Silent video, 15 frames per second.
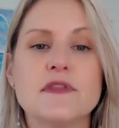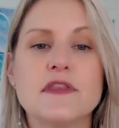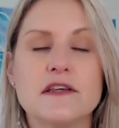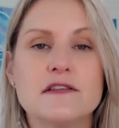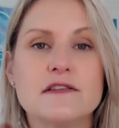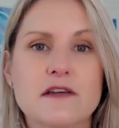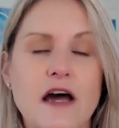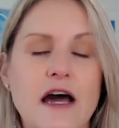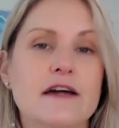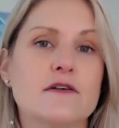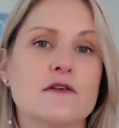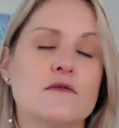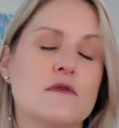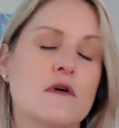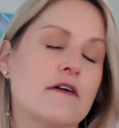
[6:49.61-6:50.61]
the
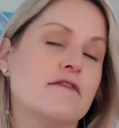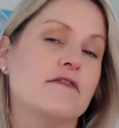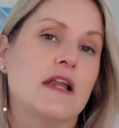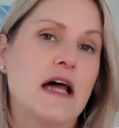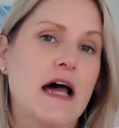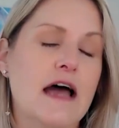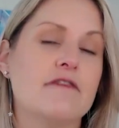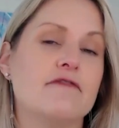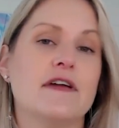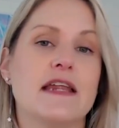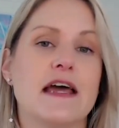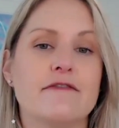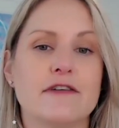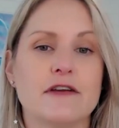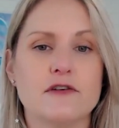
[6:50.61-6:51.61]
cycle of life and
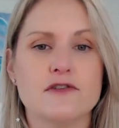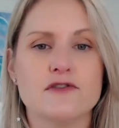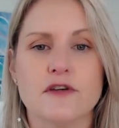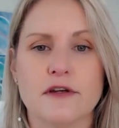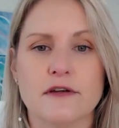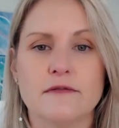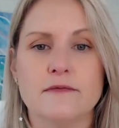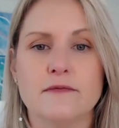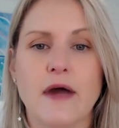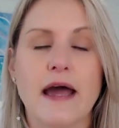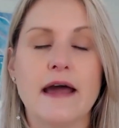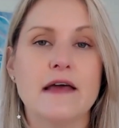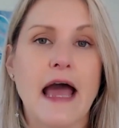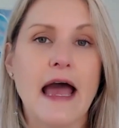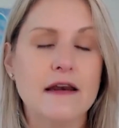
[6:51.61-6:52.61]
evolution
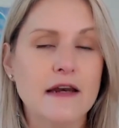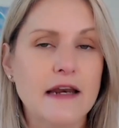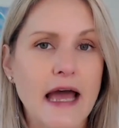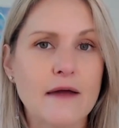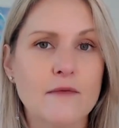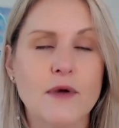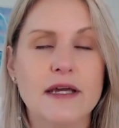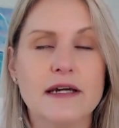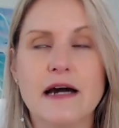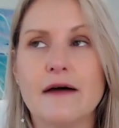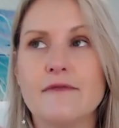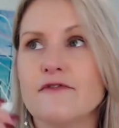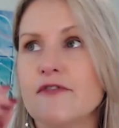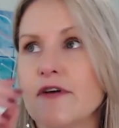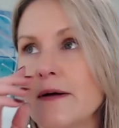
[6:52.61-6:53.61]
right and and we
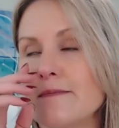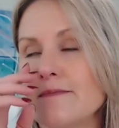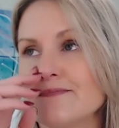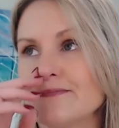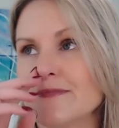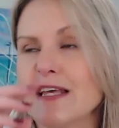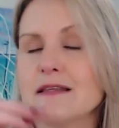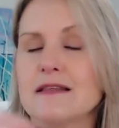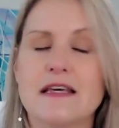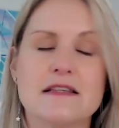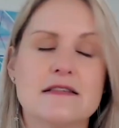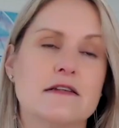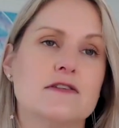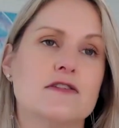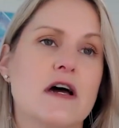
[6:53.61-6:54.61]
come from
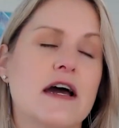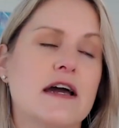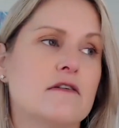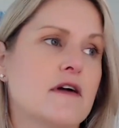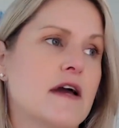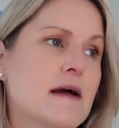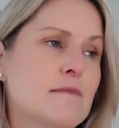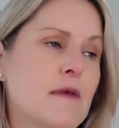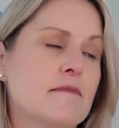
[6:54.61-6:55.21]
there's a diagram.